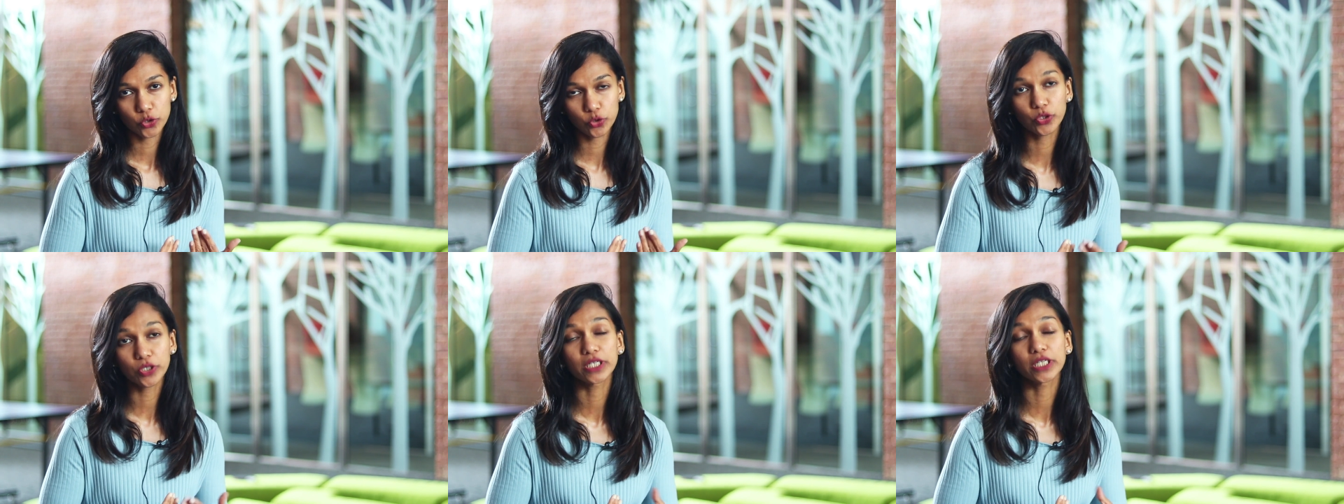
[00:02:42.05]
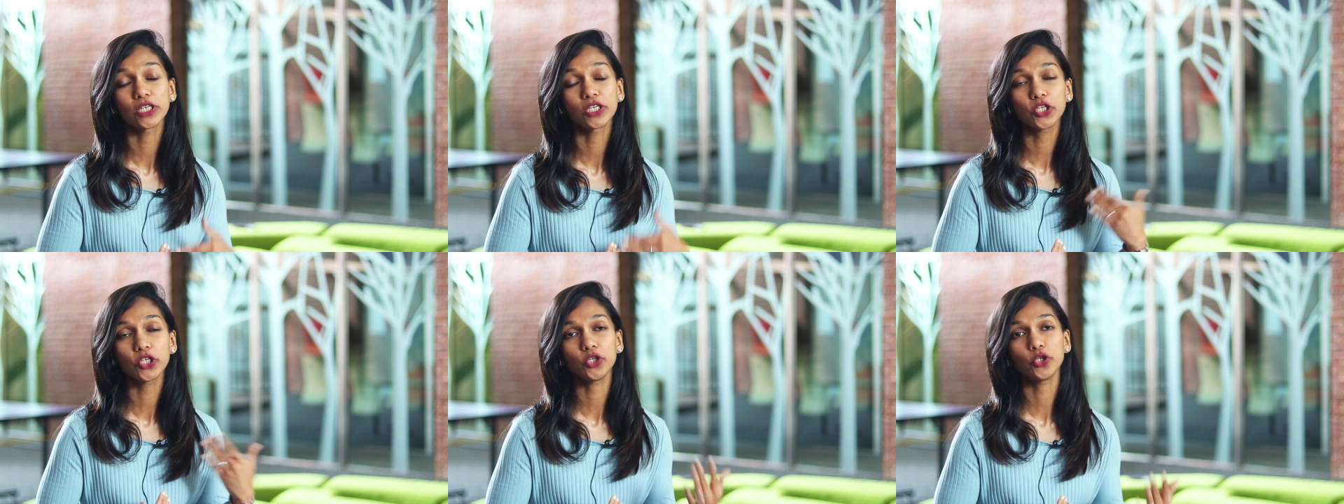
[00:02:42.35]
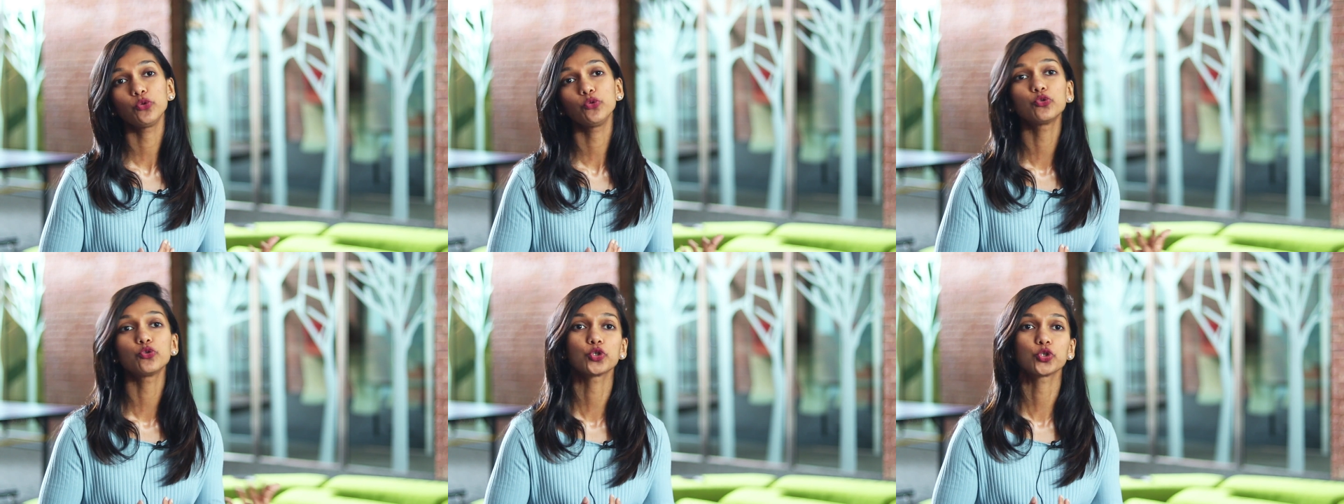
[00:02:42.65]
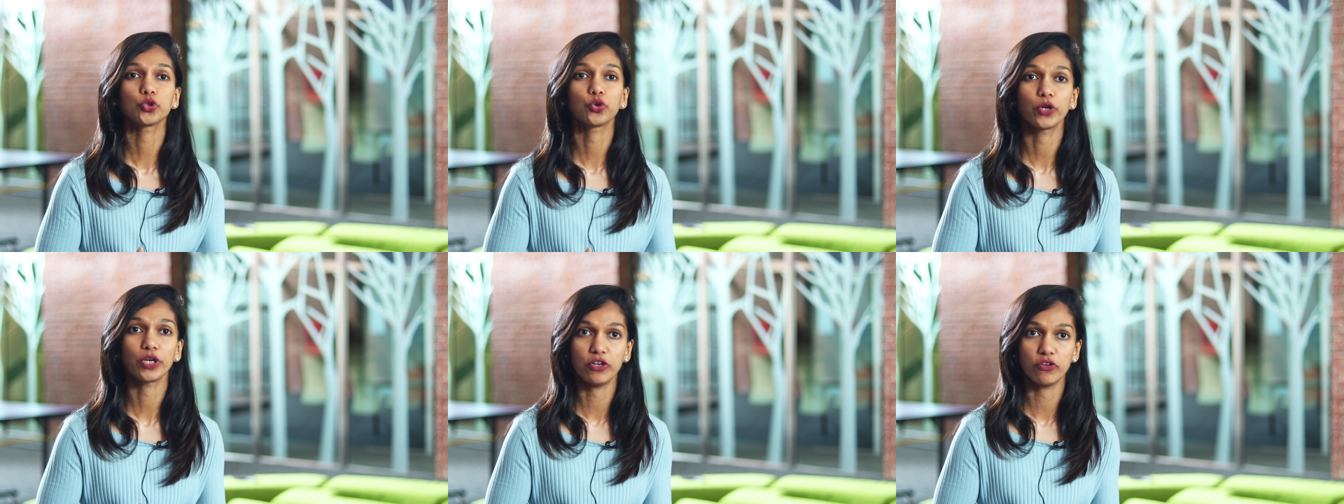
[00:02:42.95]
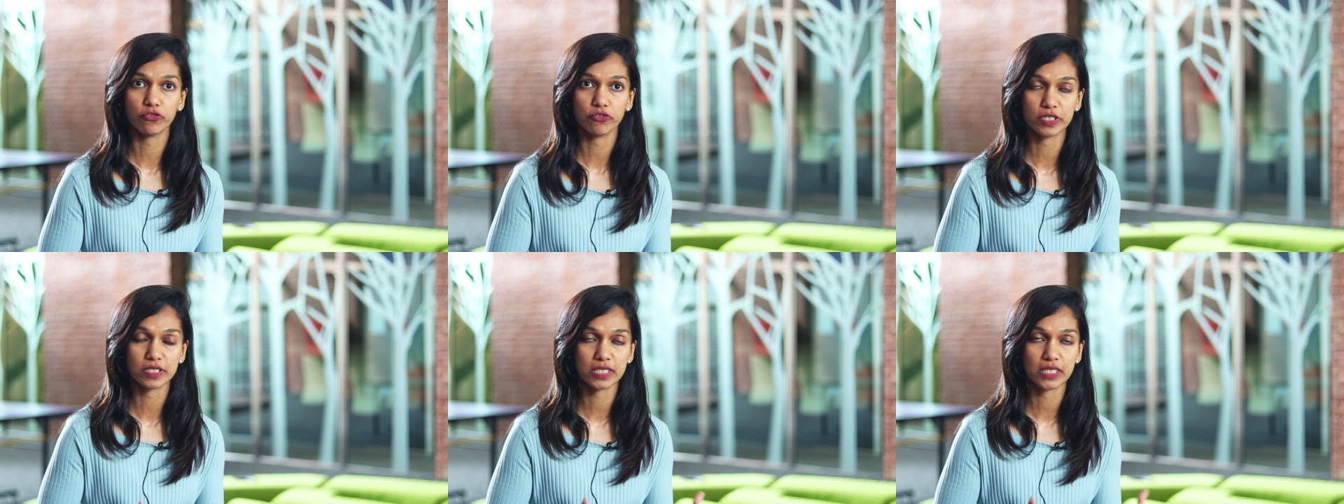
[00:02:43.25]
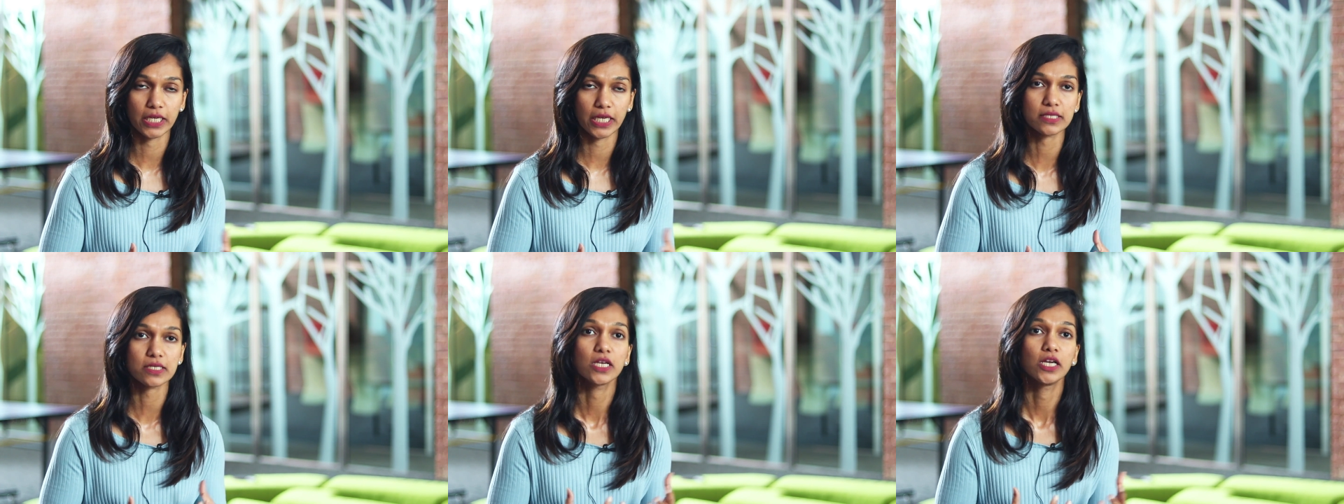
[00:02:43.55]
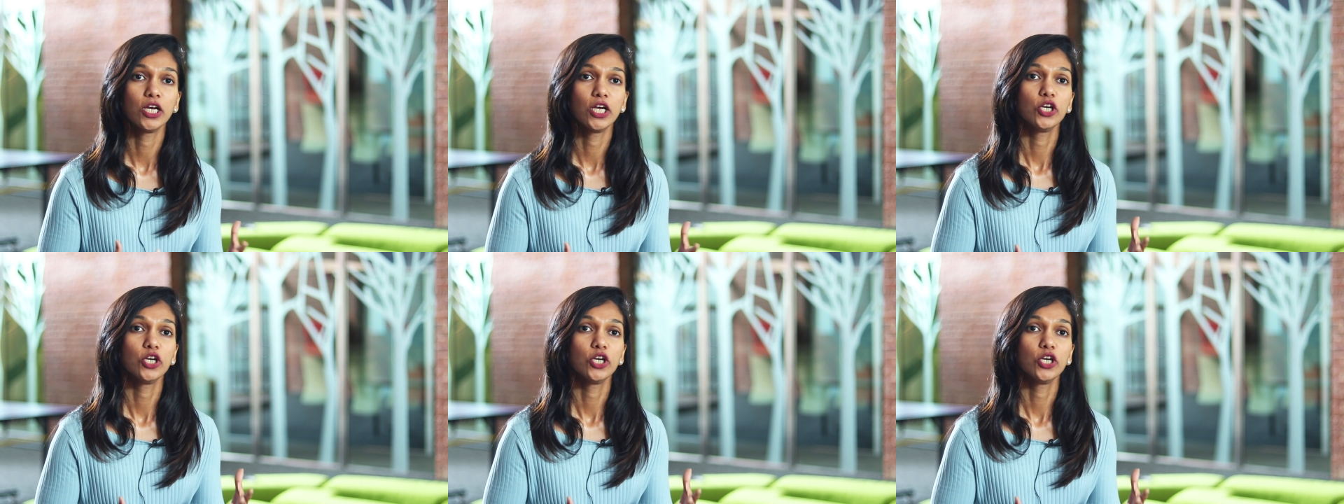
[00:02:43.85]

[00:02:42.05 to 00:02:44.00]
to continue to show interest in us.